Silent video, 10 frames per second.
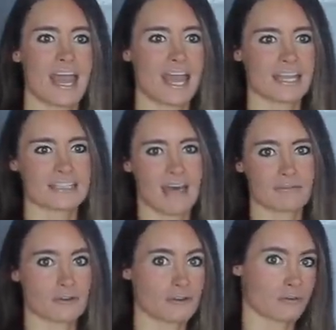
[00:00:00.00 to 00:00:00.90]
And
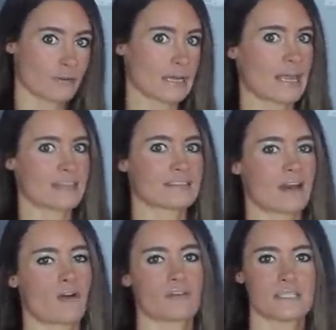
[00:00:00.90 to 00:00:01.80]
after three days, I
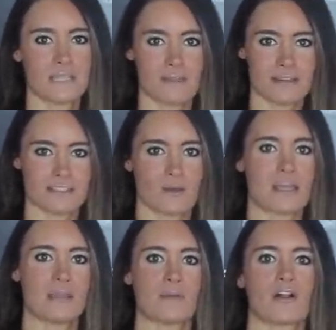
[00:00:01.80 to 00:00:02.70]
don't receive it. So I
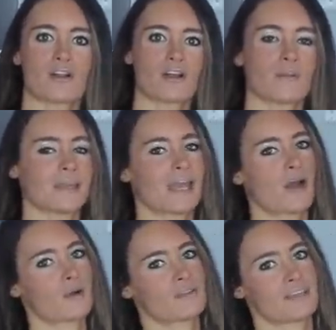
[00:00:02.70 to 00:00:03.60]
email her. I'm like,
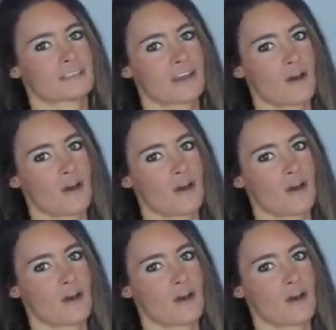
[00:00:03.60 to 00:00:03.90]
how are things